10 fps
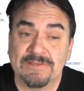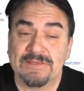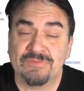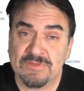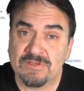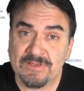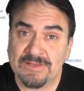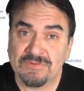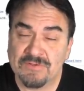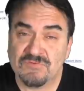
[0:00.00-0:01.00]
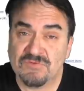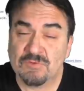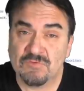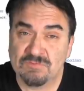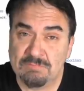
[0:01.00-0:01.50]
Anything like this
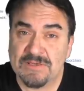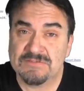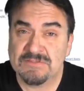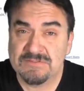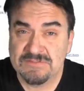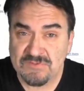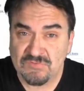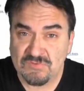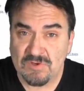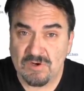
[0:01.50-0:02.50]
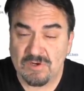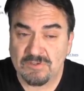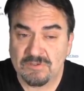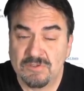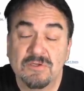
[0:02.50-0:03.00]
that was meant to
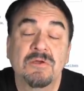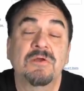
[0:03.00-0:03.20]
discard